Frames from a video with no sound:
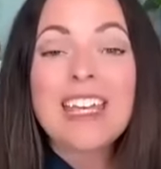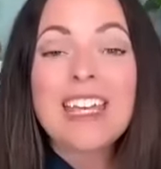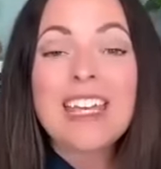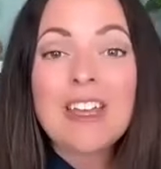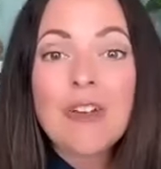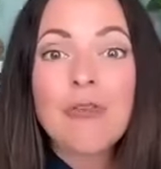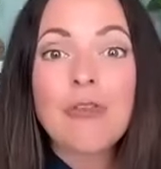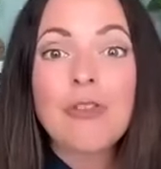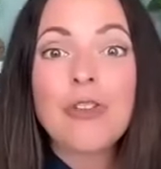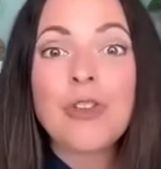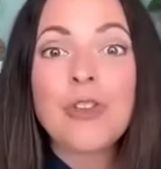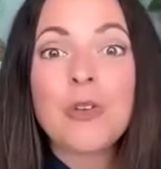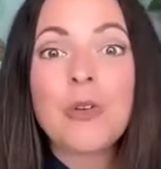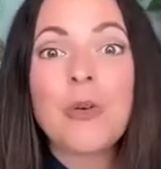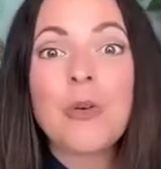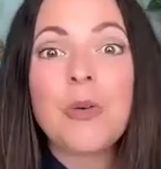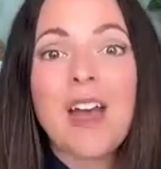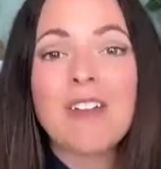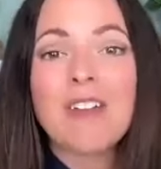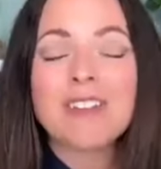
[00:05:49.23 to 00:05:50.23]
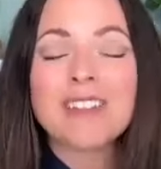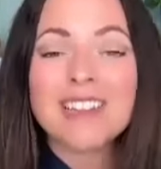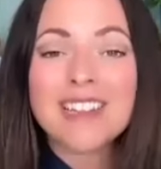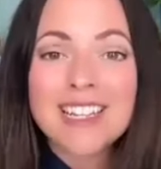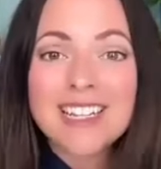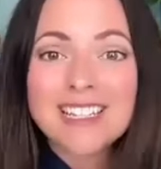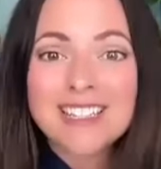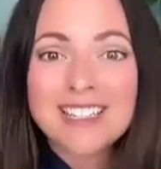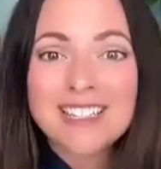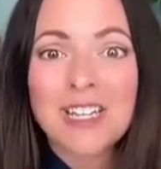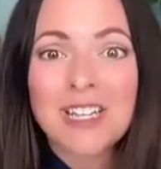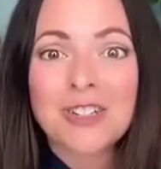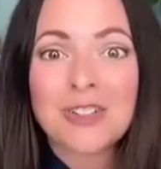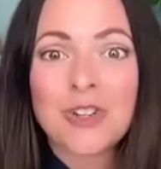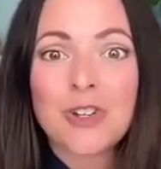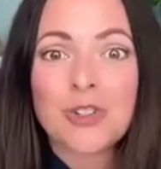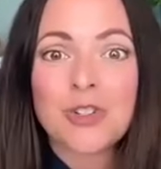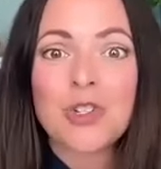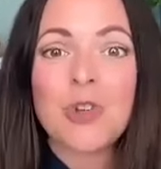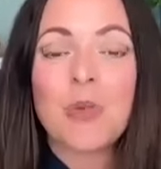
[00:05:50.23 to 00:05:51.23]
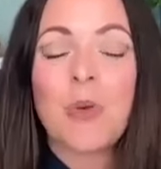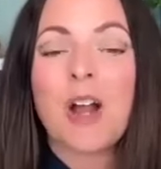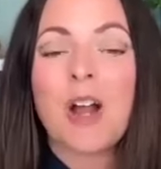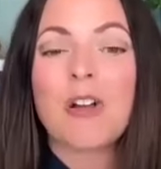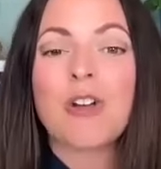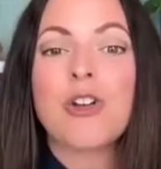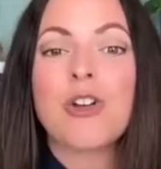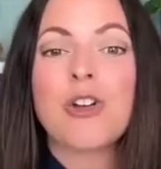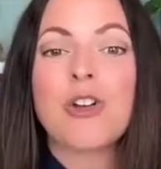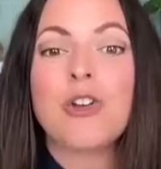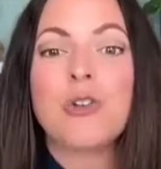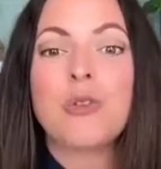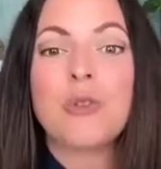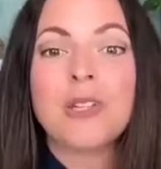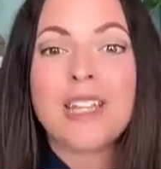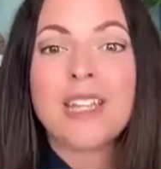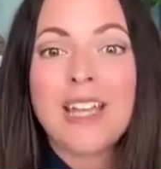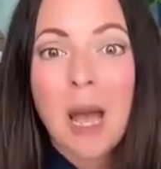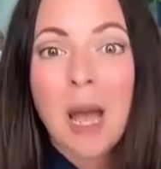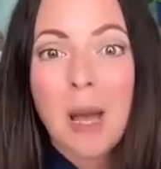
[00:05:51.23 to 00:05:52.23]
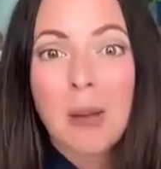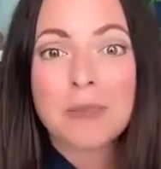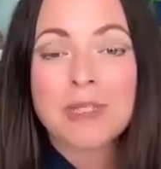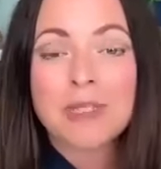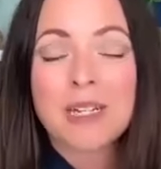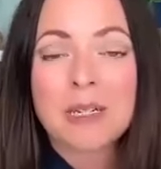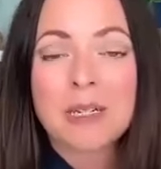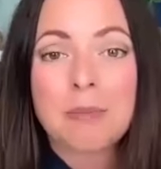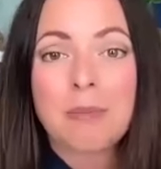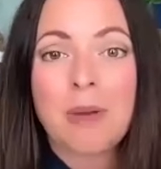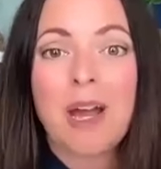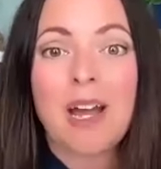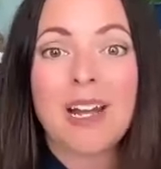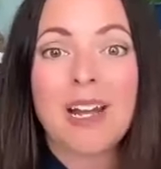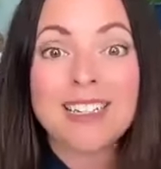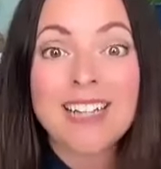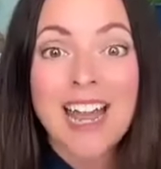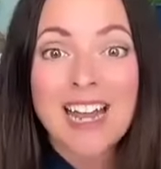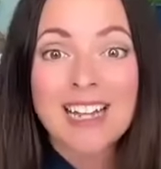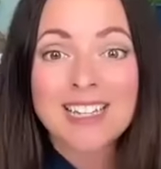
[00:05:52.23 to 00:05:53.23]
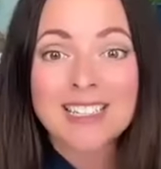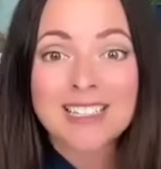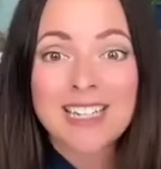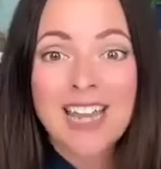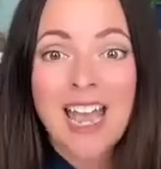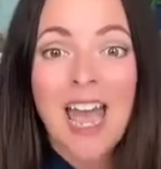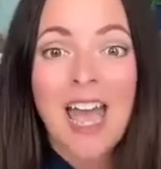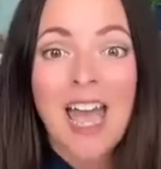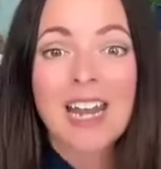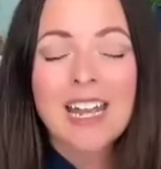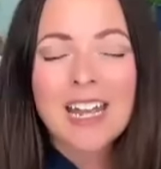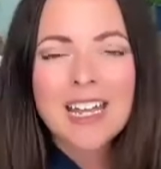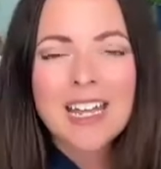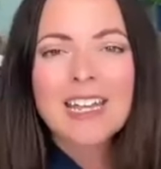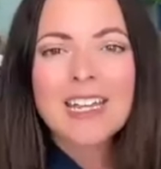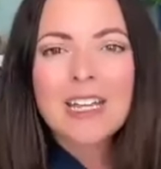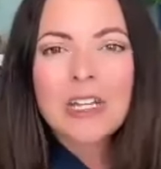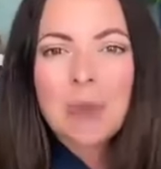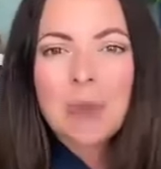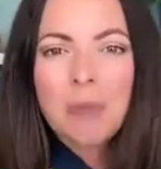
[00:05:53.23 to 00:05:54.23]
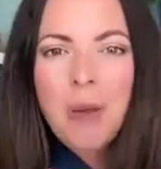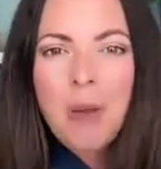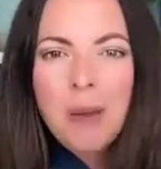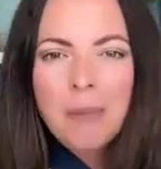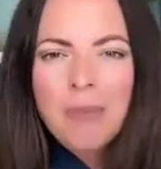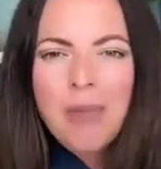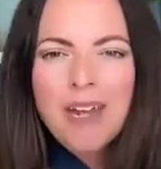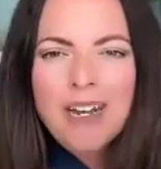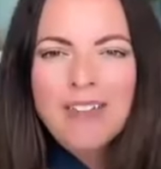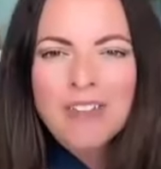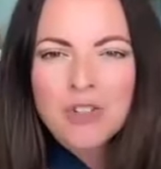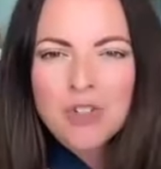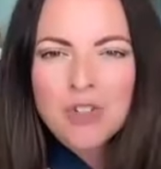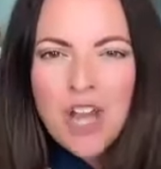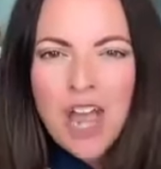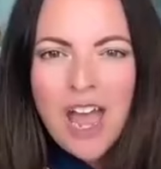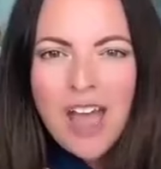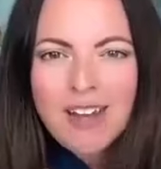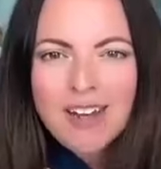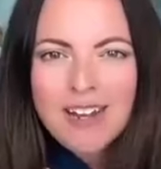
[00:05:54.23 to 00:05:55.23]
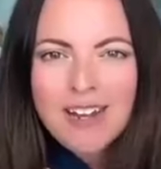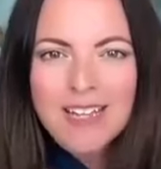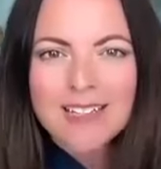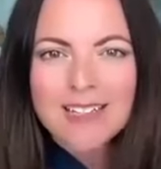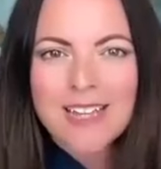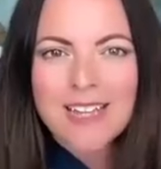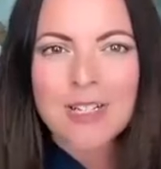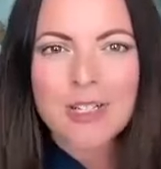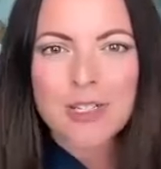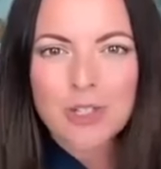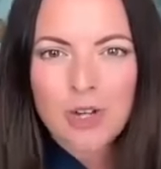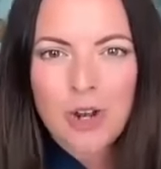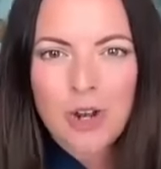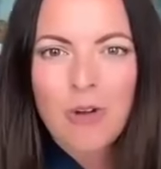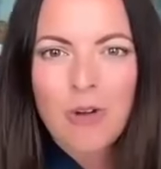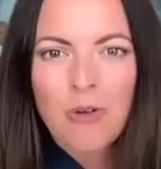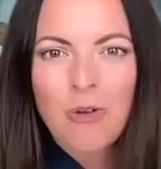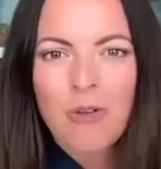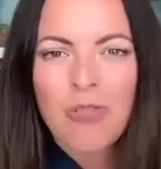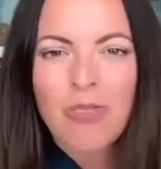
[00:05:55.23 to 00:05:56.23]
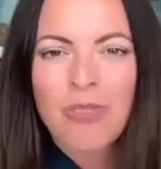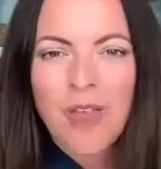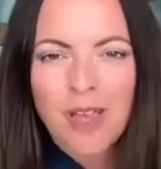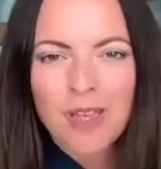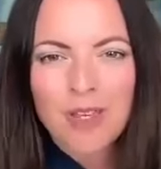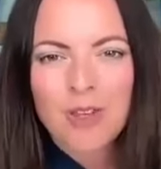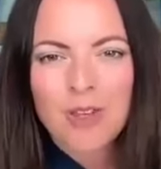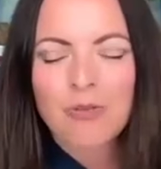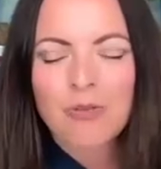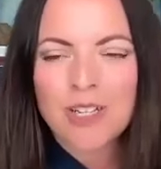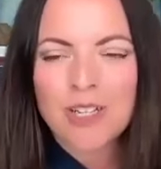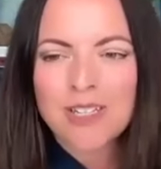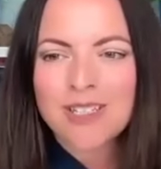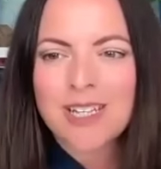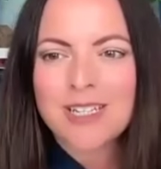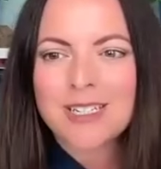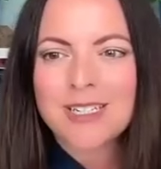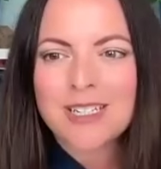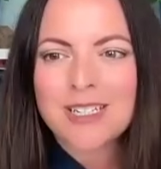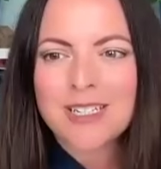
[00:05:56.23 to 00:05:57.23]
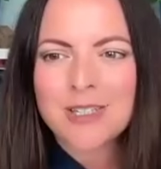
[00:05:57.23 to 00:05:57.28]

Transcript: if you have listened to our newly updated podcast yet can you pop that in the chat and let us know that you've listened?